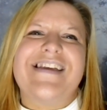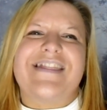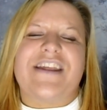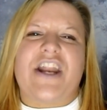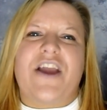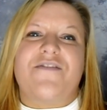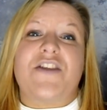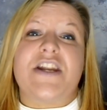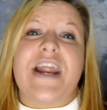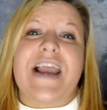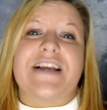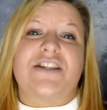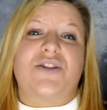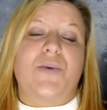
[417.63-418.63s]
that over the
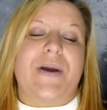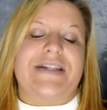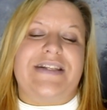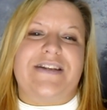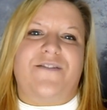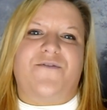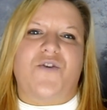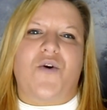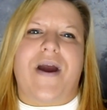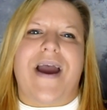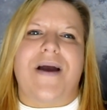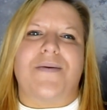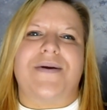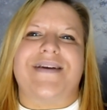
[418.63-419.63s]
next 24
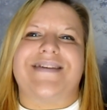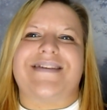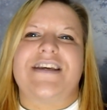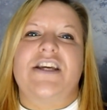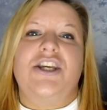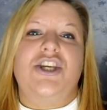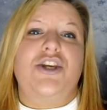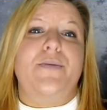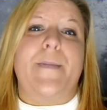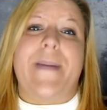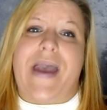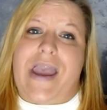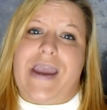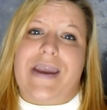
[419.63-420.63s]
hours, you
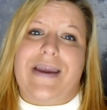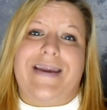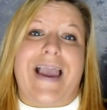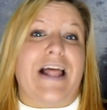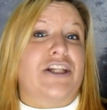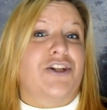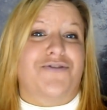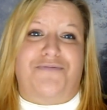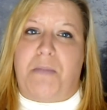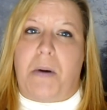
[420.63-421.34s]
may get love